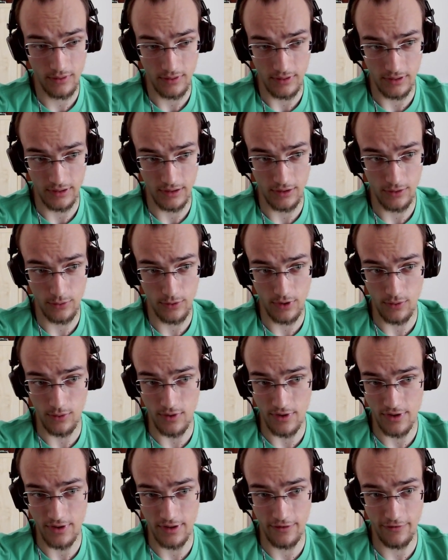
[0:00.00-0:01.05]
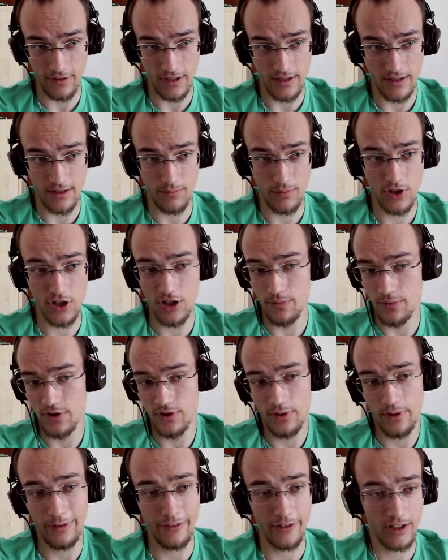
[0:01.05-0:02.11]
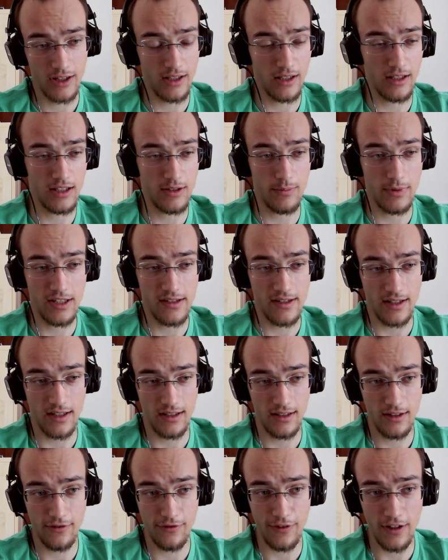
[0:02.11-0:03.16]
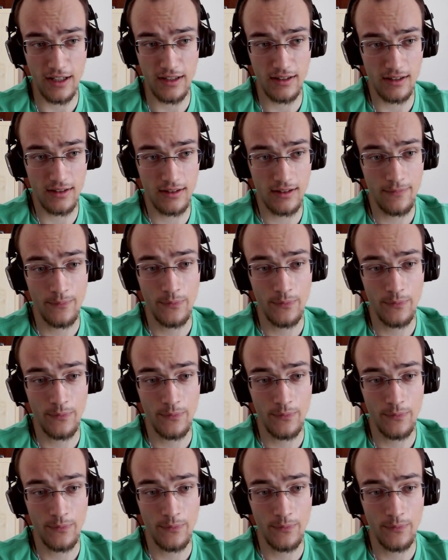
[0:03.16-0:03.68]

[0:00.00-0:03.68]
The rook also defends the bishop, so everything is basically defended.